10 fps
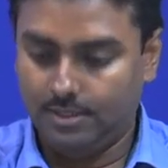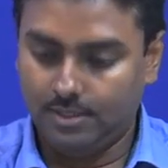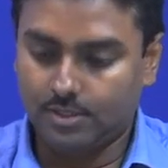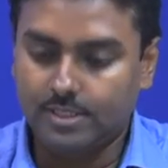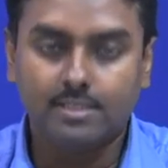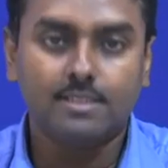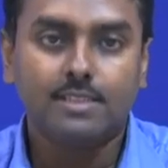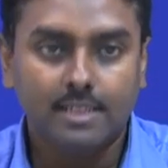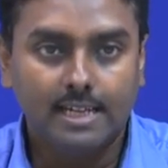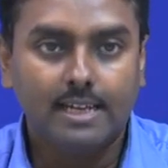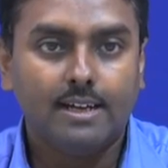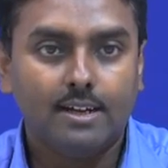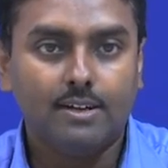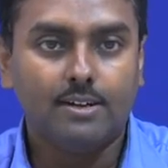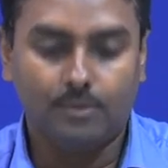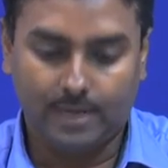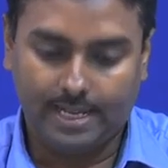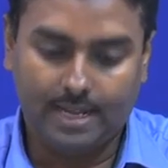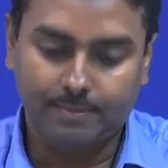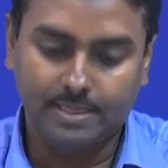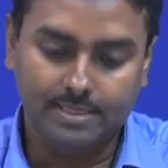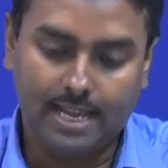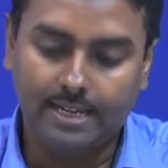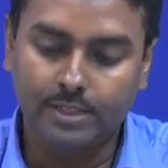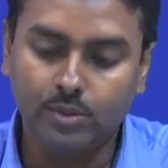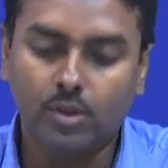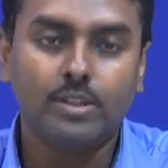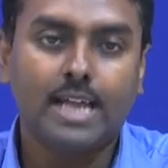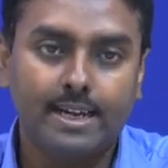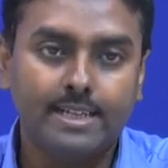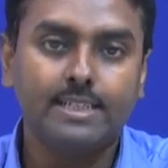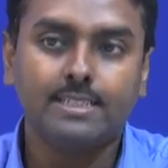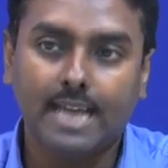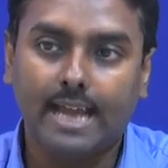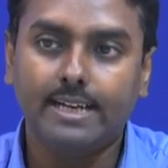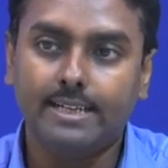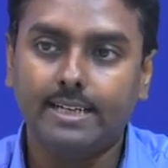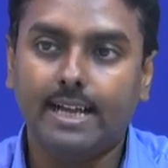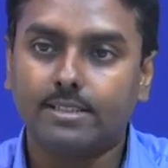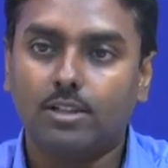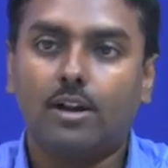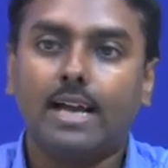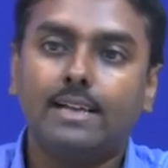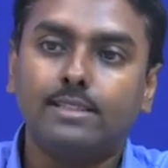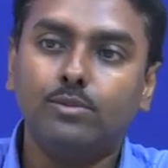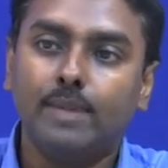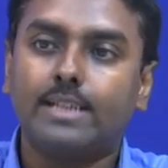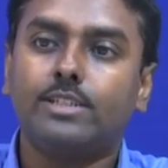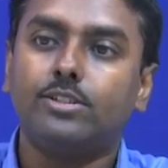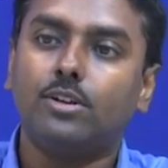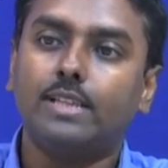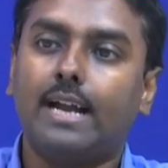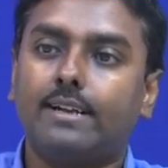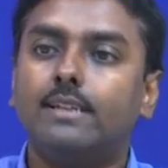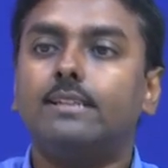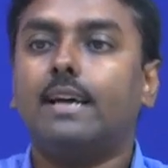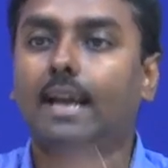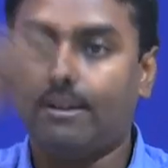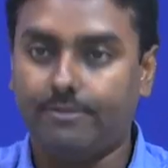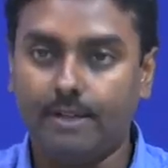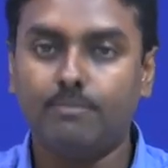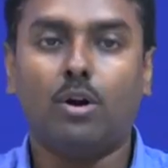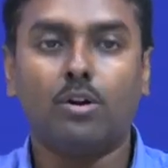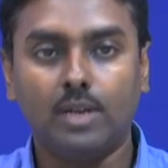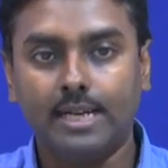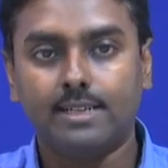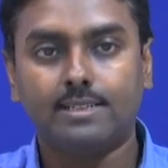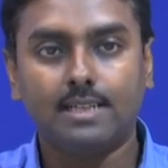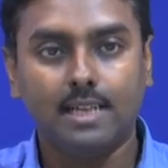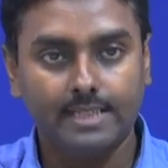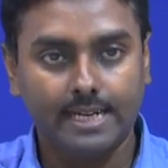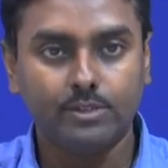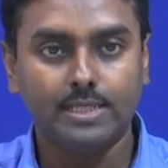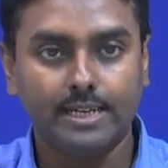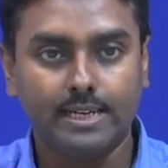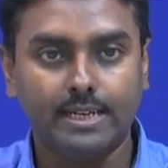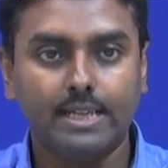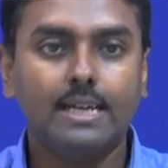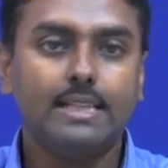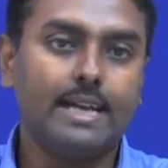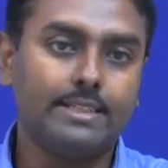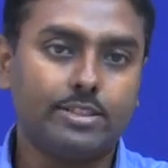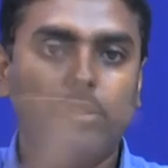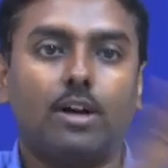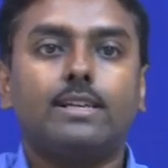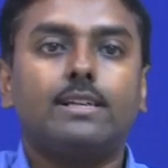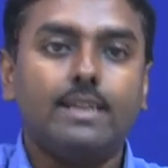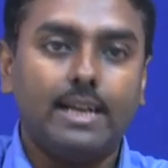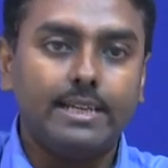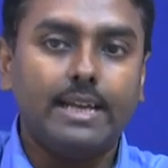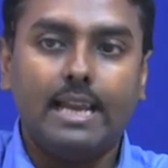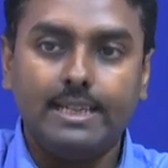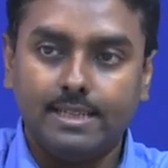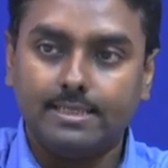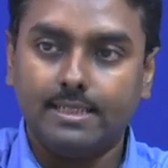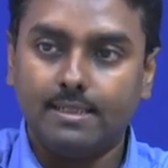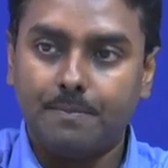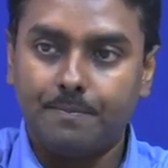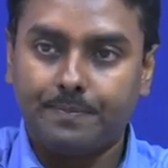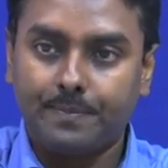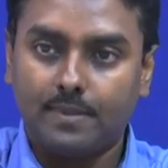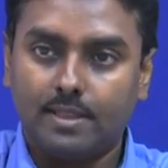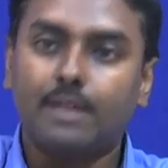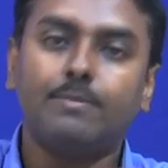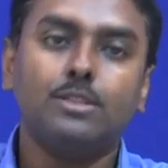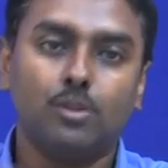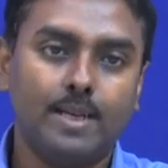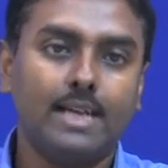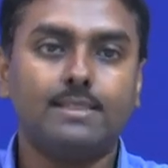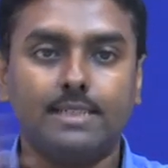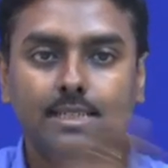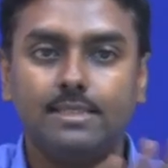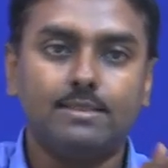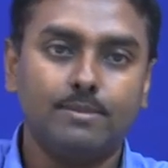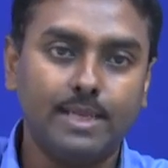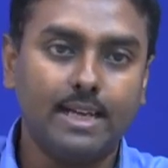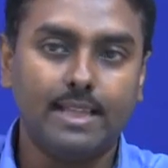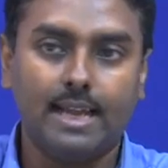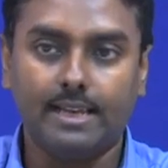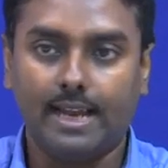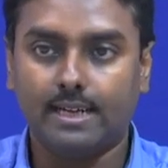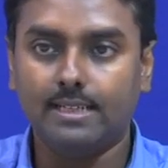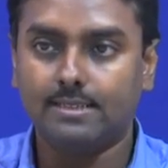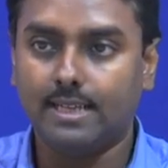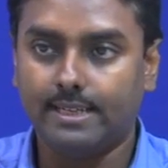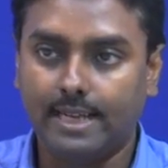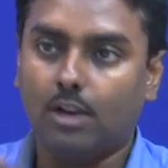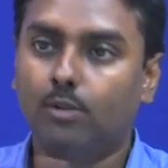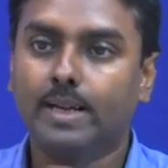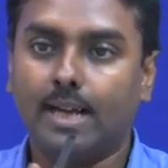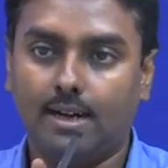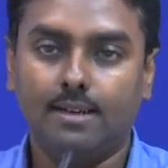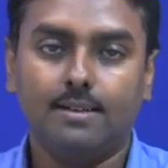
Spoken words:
So, this is what happens, and you know that it is guaranteed as long as you make sure that the FM modulated signal that you generate, that is not creating aliasing, that means omega c is bigger than at least that del omega,